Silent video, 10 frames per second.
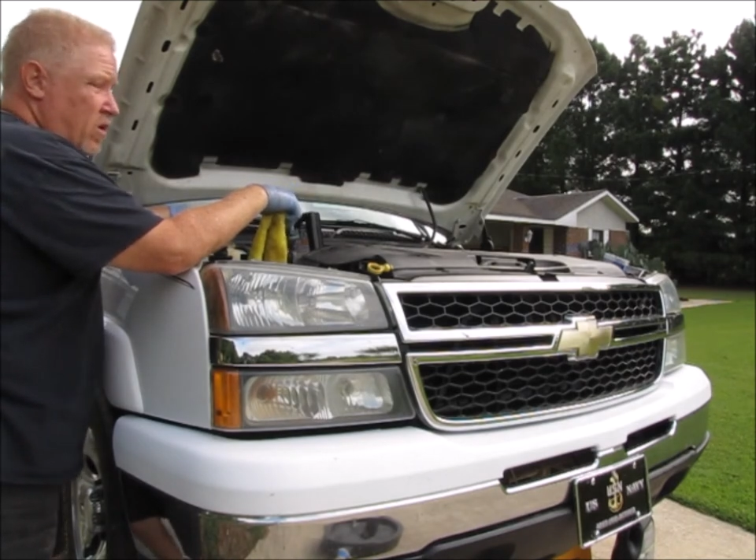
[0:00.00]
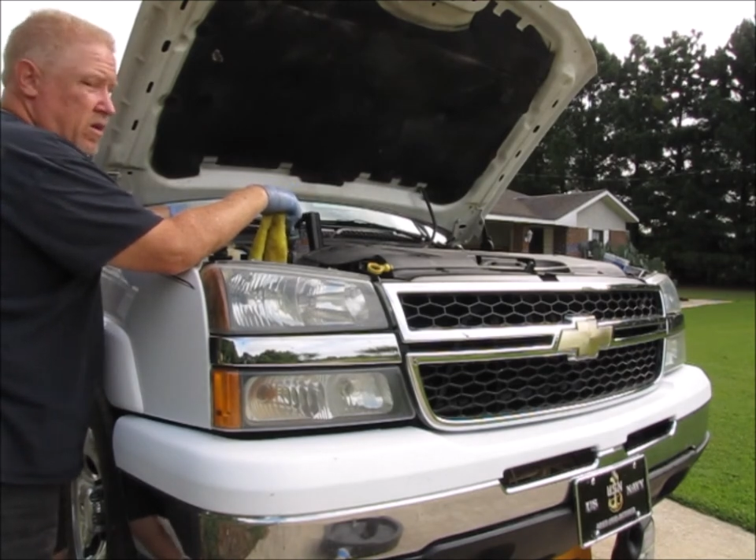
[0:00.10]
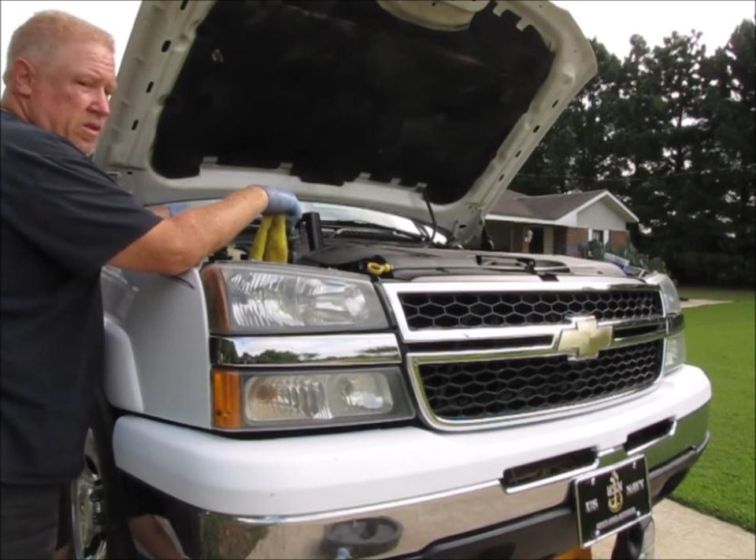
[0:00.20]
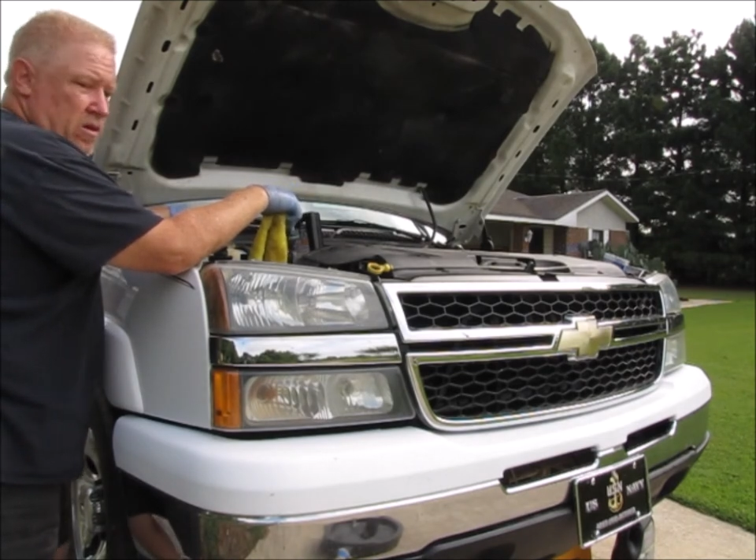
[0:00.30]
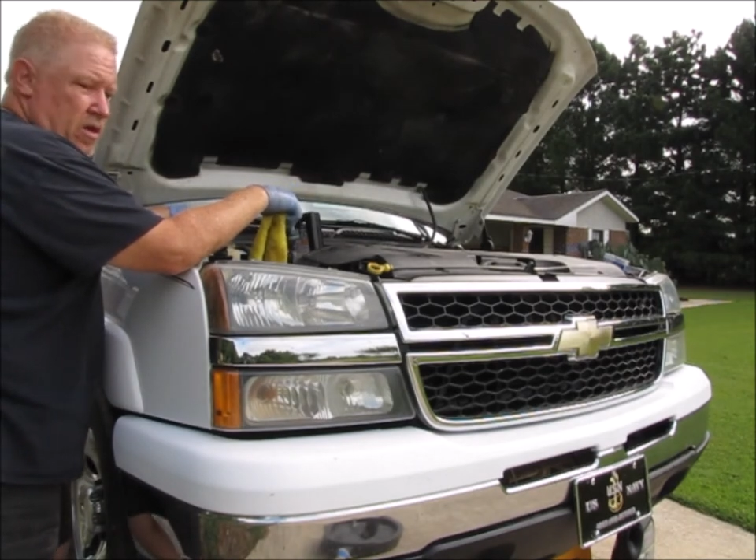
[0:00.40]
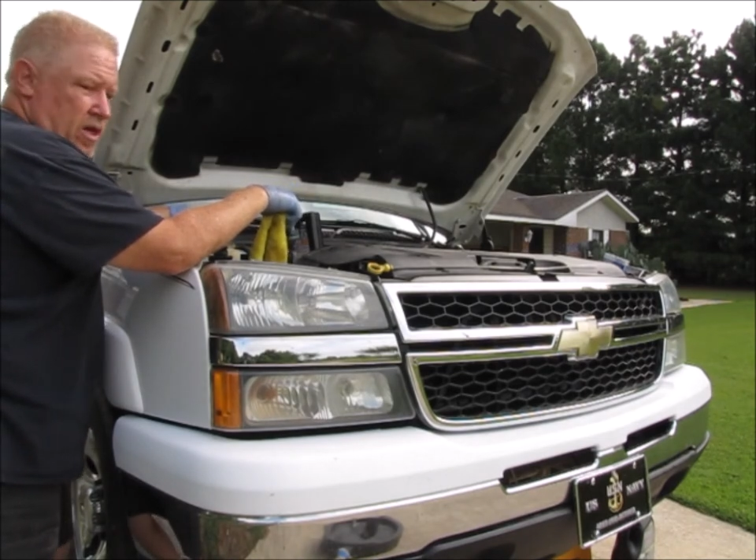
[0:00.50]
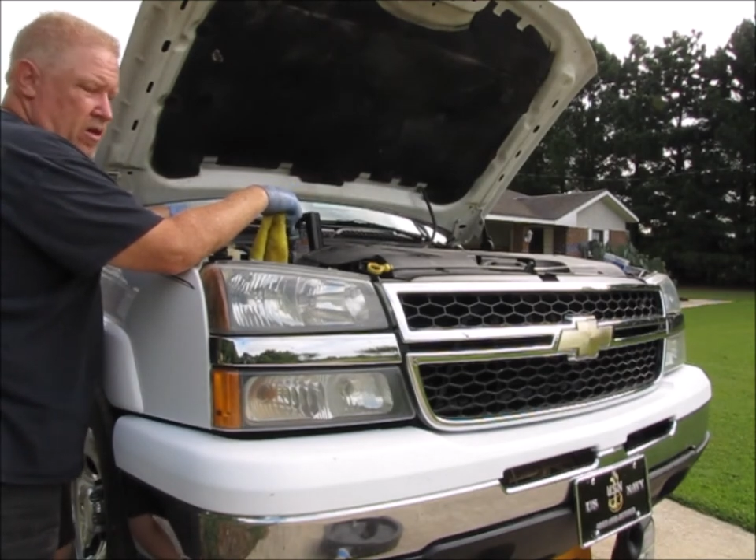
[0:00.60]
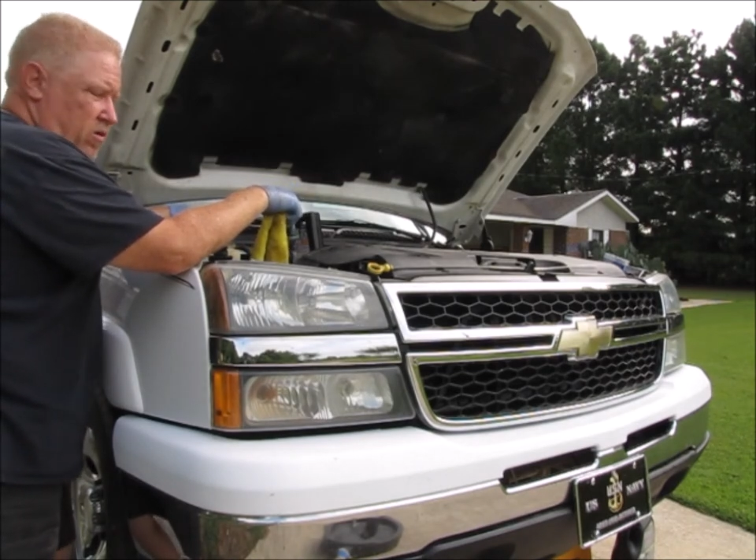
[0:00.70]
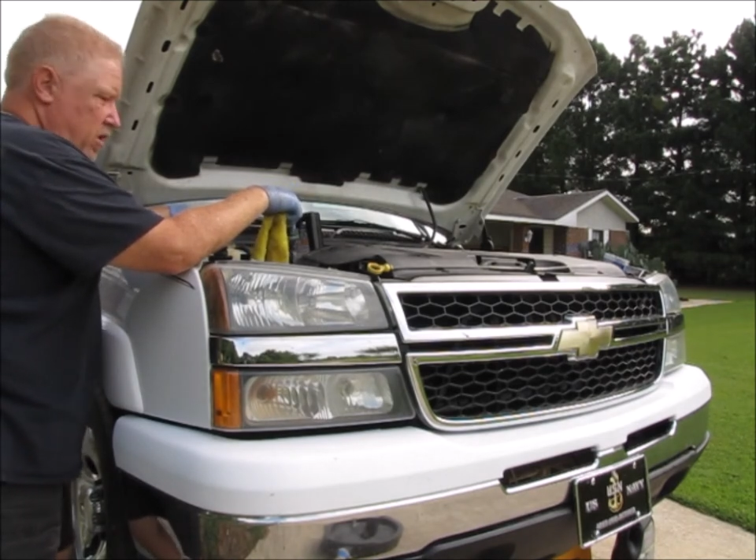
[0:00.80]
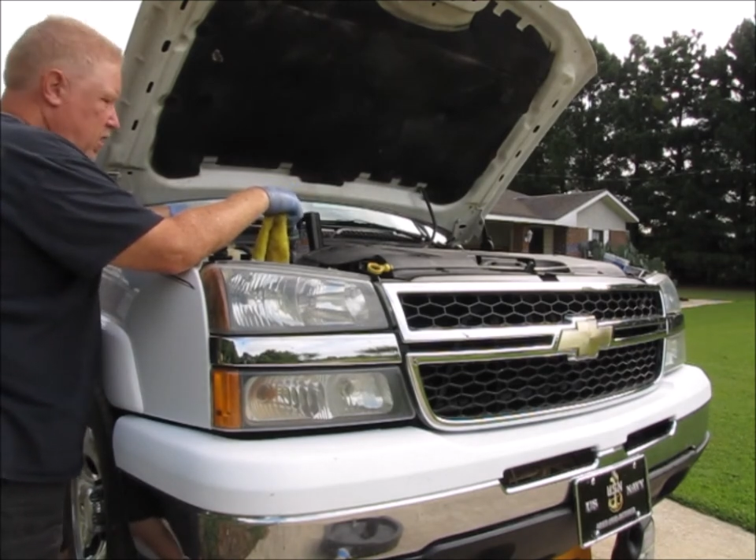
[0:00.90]
one so that I
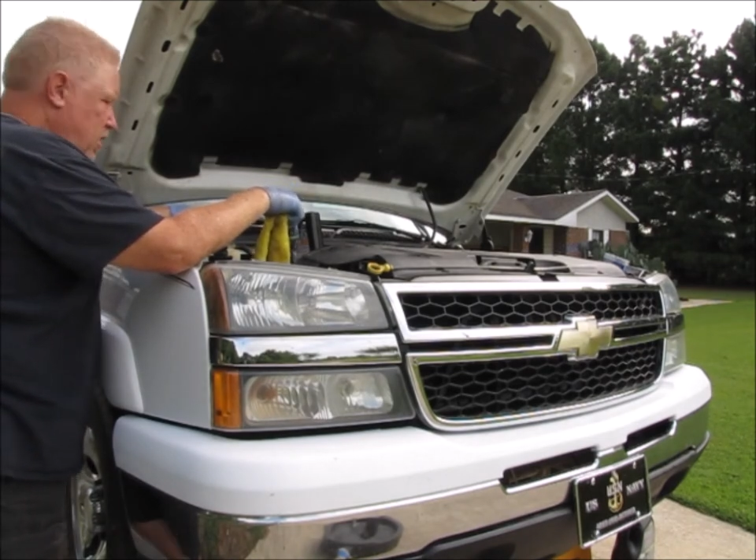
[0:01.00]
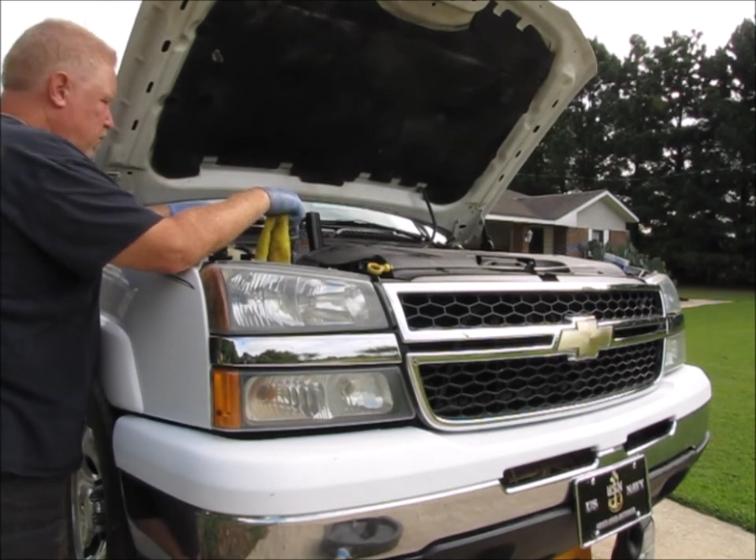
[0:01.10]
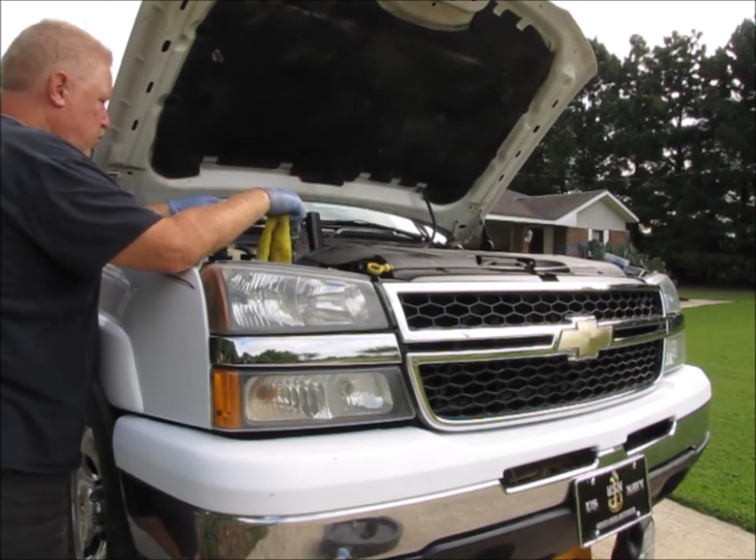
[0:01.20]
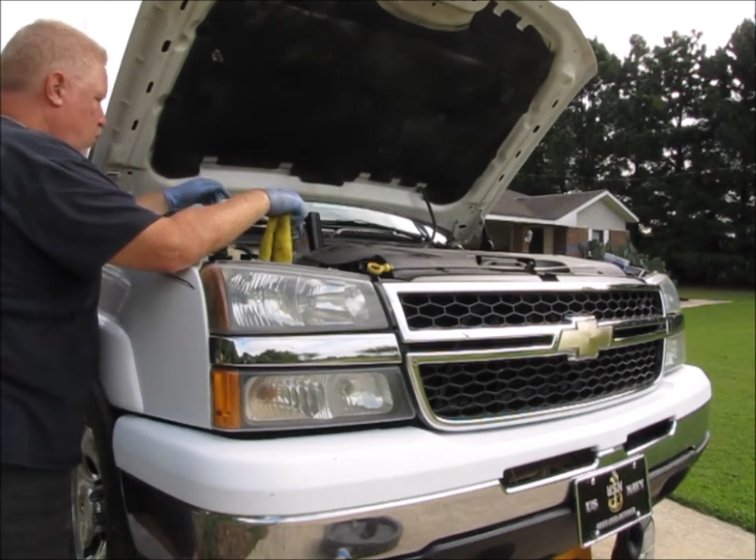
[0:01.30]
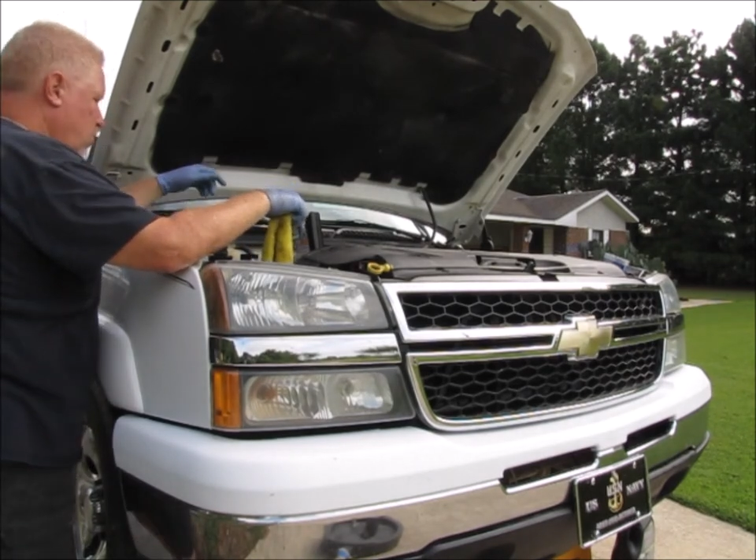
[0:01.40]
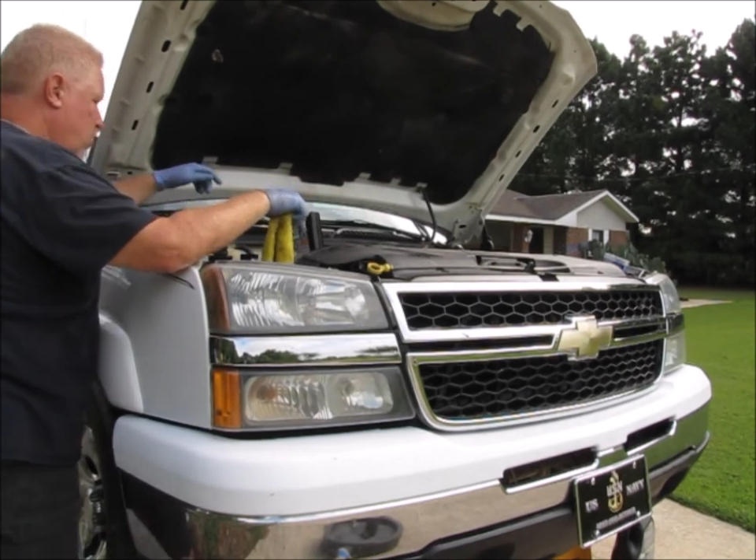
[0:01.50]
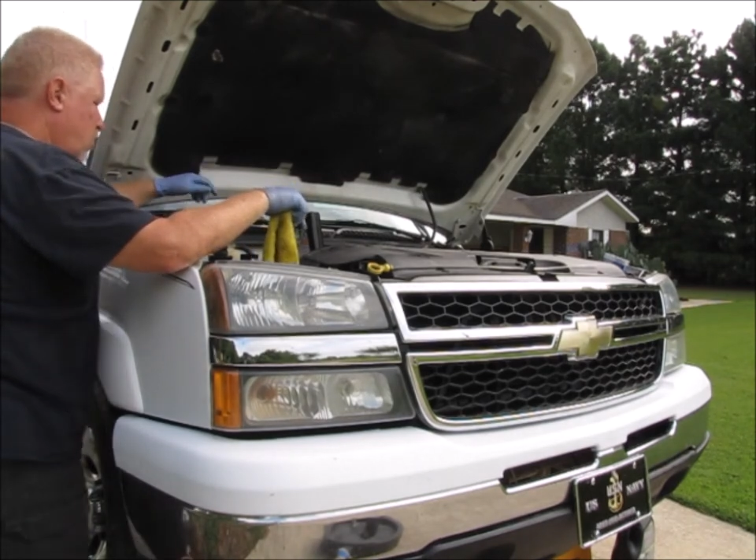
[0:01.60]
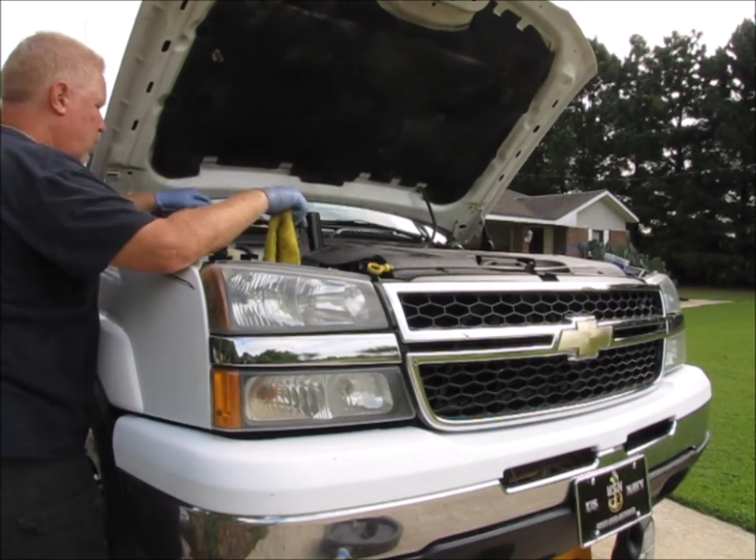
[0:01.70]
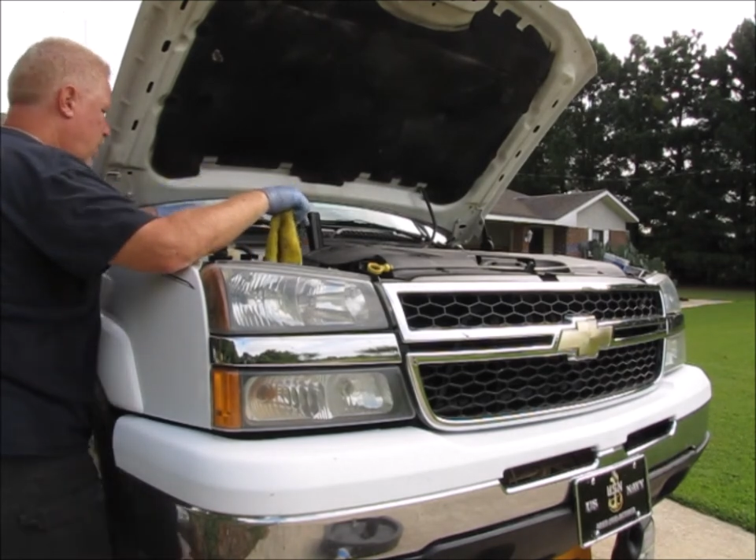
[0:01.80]
don't end up pouring oil